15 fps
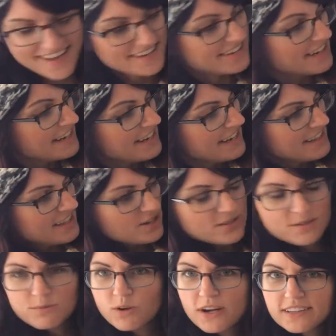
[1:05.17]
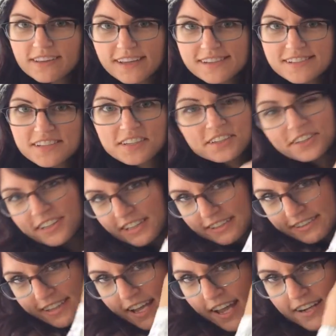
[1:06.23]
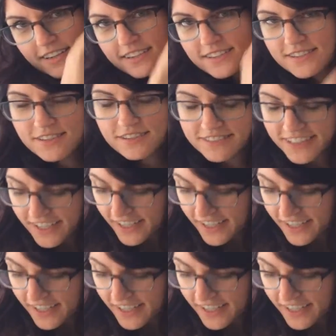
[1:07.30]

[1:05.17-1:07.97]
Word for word: and there's some Great Lakes here and Canada's over